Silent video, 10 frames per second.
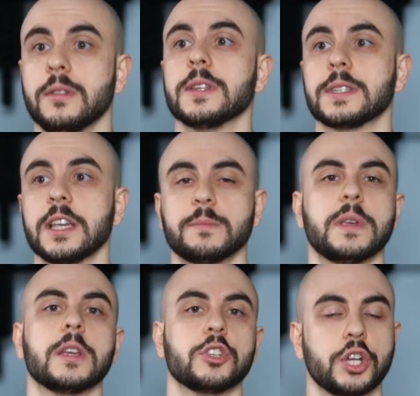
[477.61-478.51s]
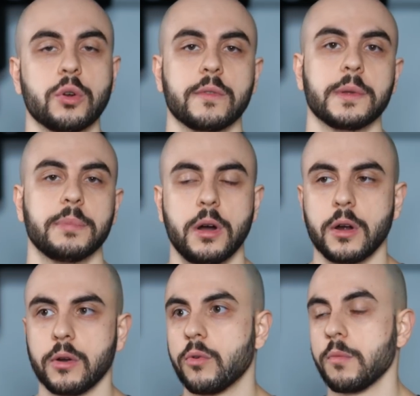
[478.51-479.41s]
in this case being chin over the
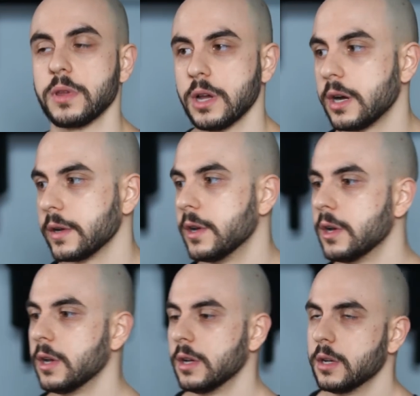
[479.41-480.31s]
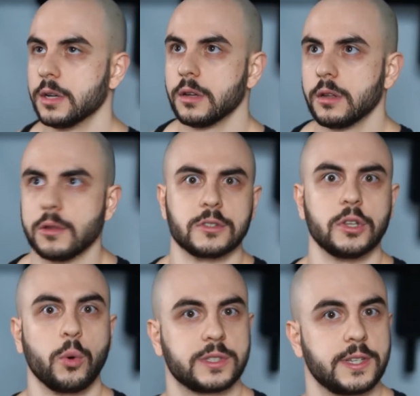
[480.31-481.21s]
bar or beyond, there's no